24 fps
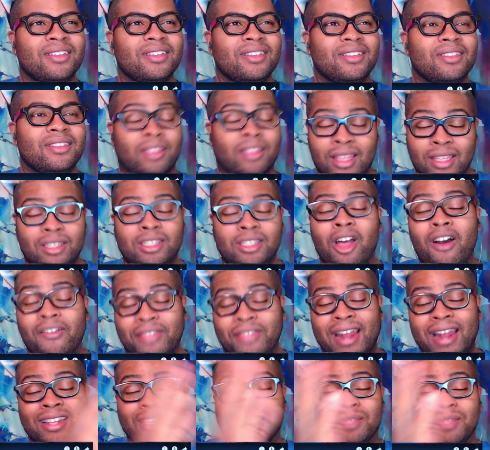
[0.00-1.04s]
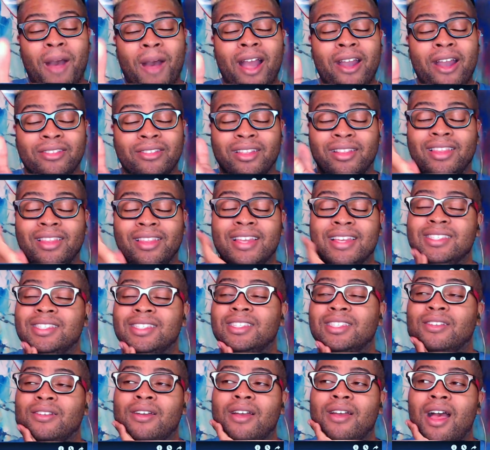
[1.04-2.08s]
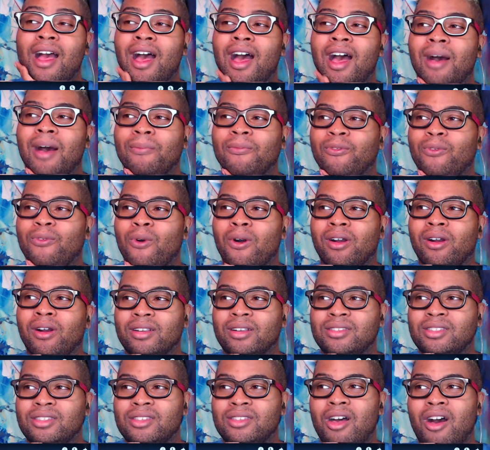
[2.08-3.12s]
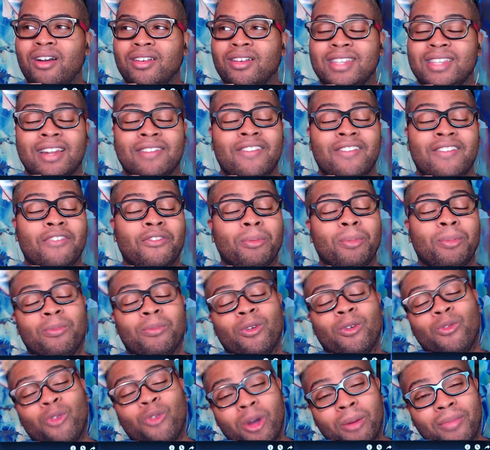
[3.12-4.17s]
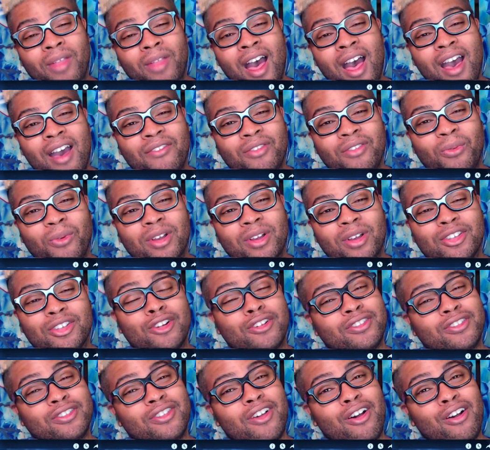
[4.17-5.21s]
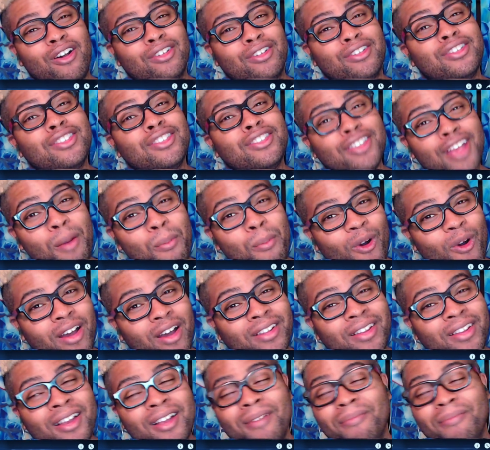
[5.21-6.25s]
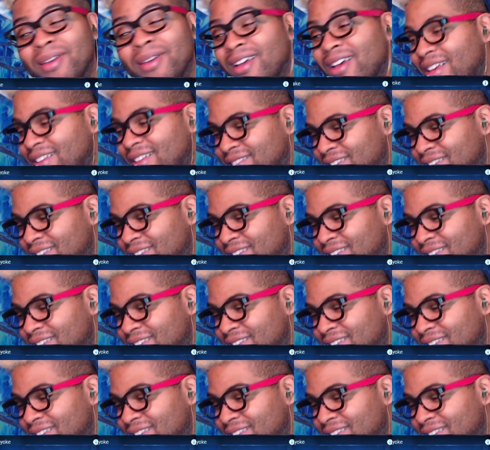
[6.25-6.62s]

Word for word: the song that inspired the list for songs that had never been performed live was her song Someone, because